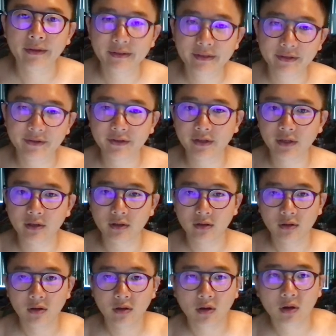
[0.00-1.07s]
is the
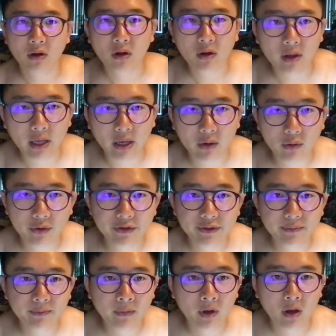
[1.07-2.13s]

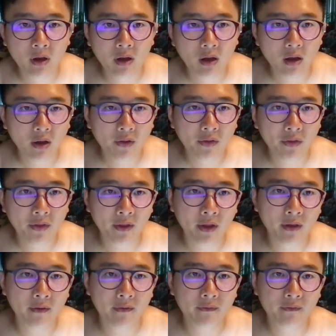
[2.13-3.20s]
algorithm
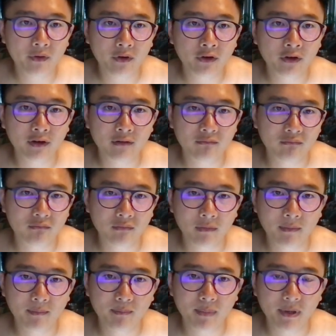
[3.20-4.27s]
for
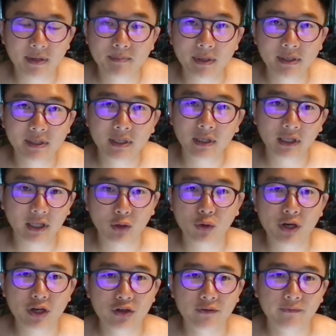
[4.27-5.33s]
basically the
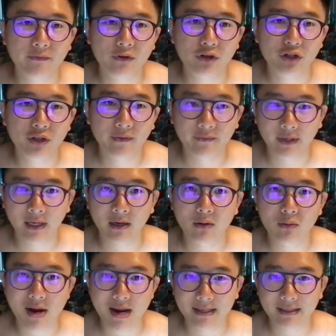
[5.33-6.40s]
equation for shifting
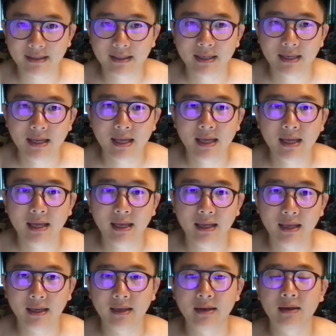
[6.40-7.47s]
arrays
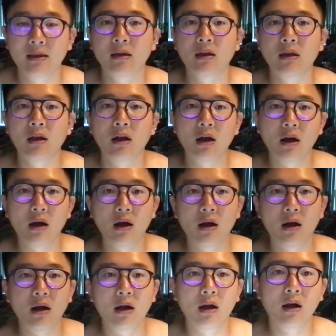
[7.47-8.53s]
in
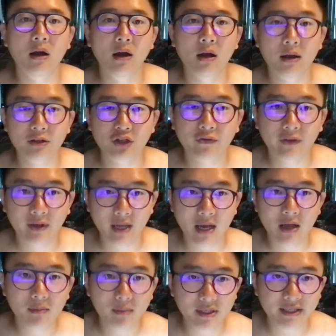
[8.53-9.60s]
shifting
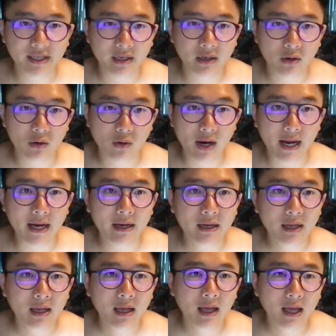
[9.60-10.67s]
elements in an array.
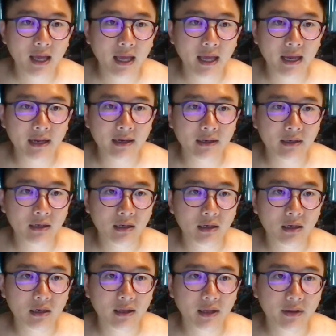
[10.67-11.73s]
And
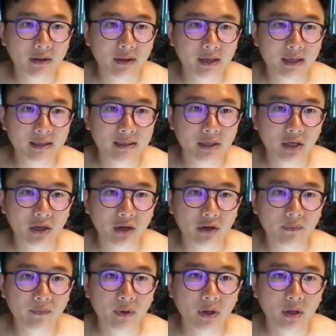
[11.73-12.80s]
another thing is here,
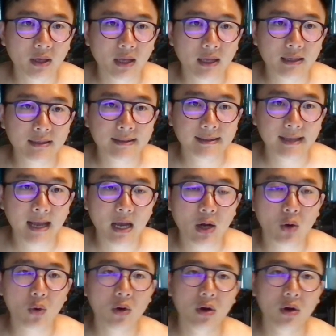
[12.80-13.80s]
and this is how